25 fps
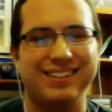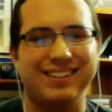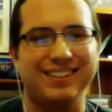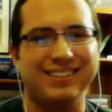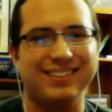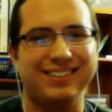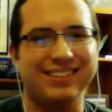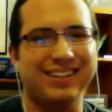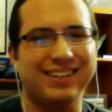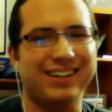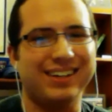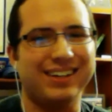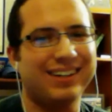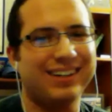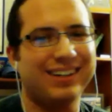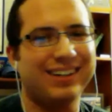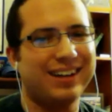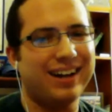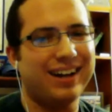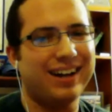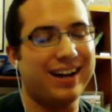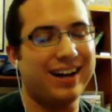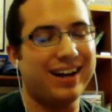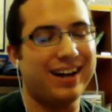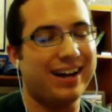Yeah,
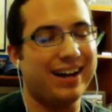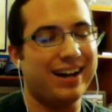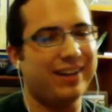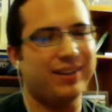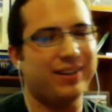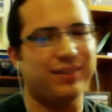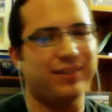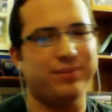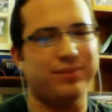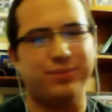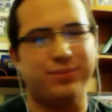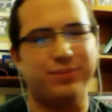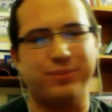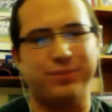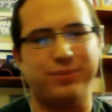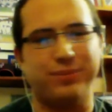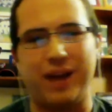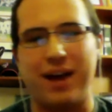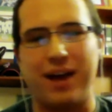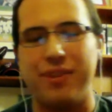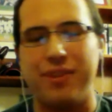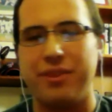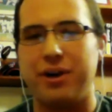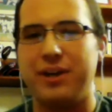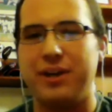
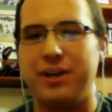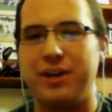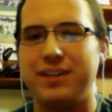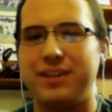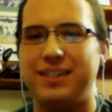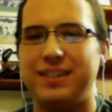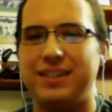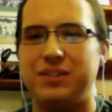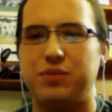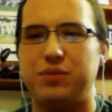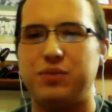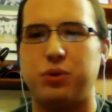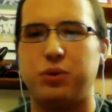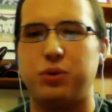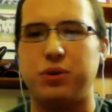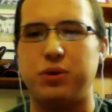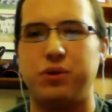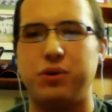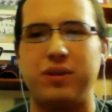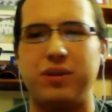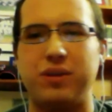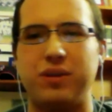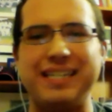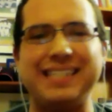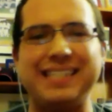I thought these were
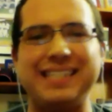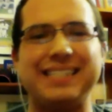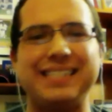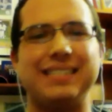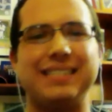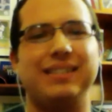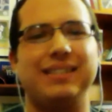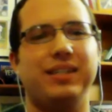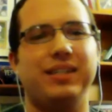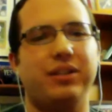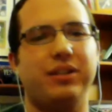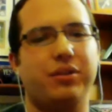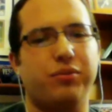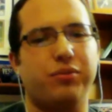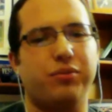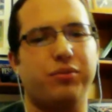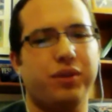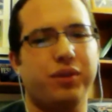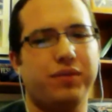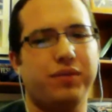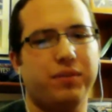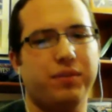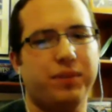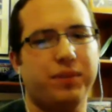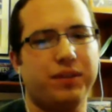easily 3
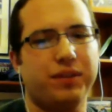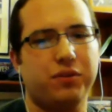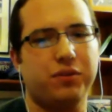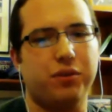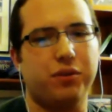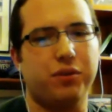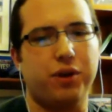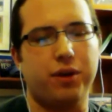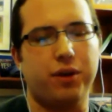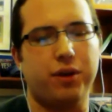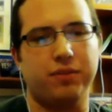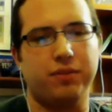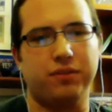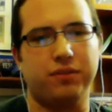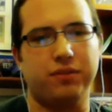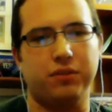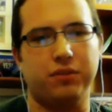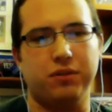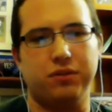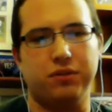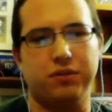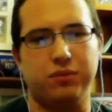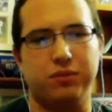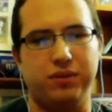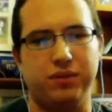of the best Korra
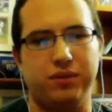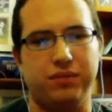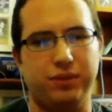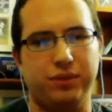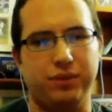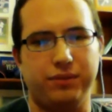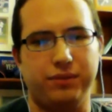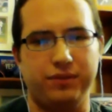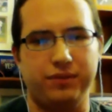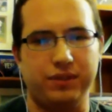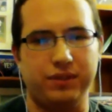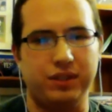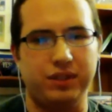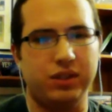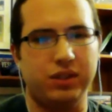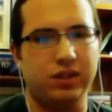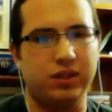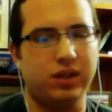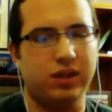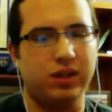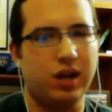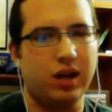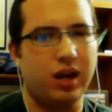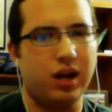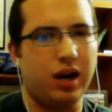episodes we've seen.
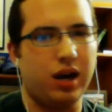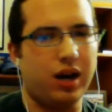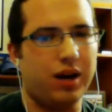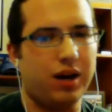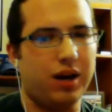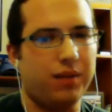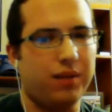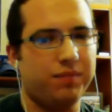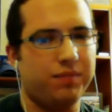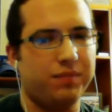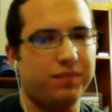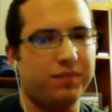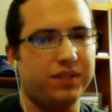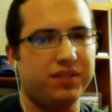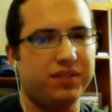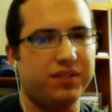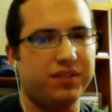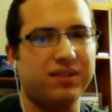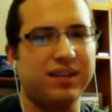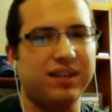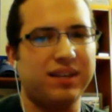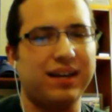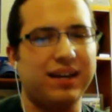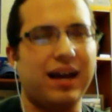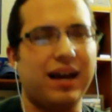
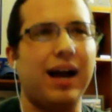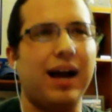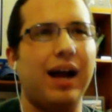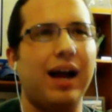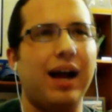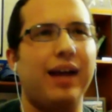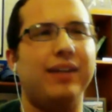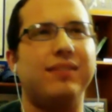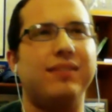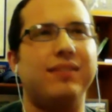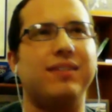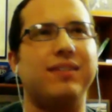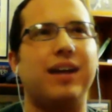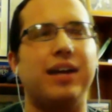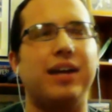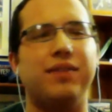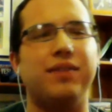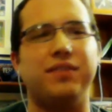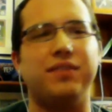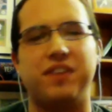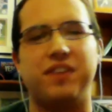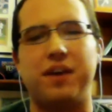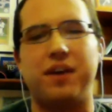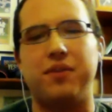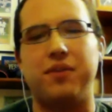It's kind of
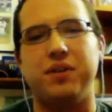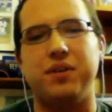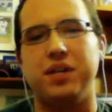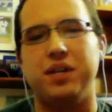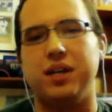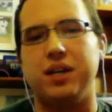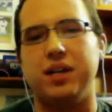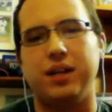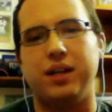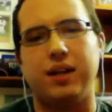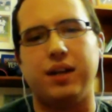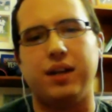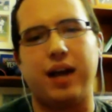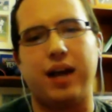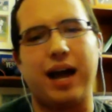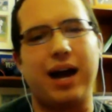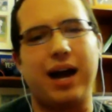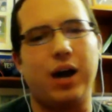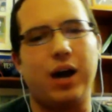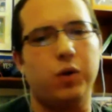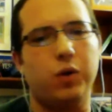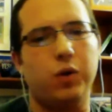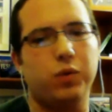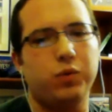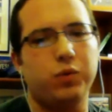astounding
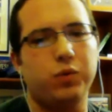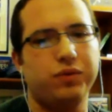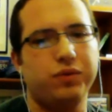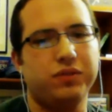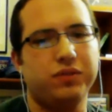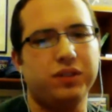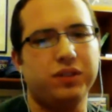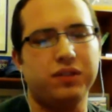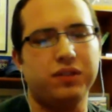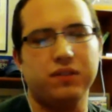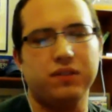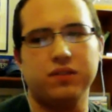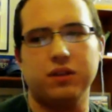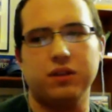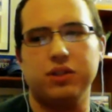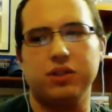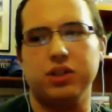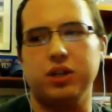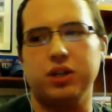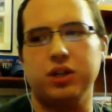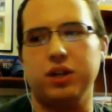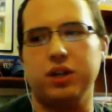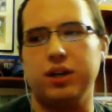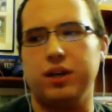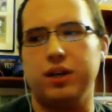how we've seen such
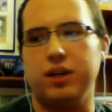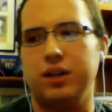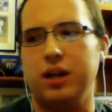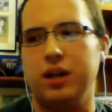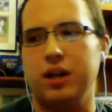a